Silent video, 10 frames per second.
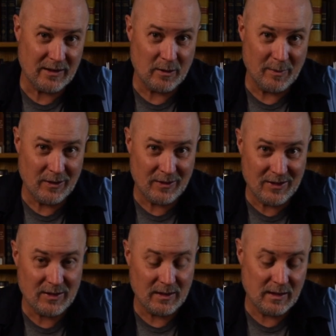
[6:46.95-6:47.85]
of the matter
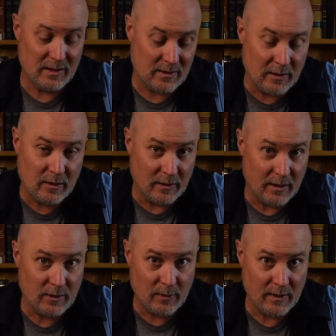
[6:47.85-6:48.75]
is, it's
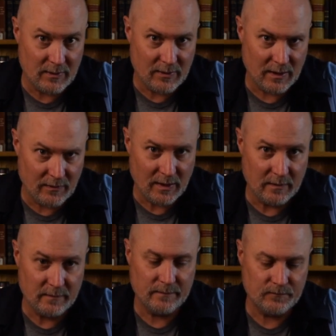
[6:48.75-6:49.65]
literally twice as heavy.
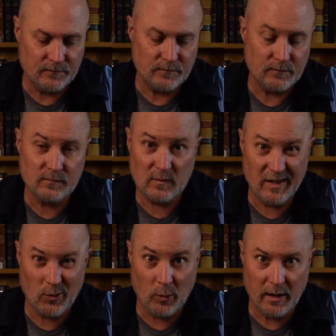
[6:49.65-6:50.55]

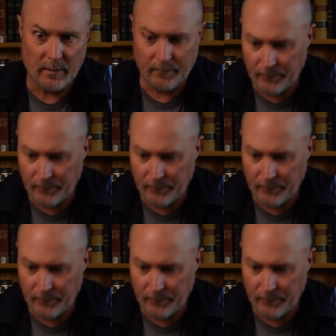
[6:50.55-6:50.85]
Let's weigh him.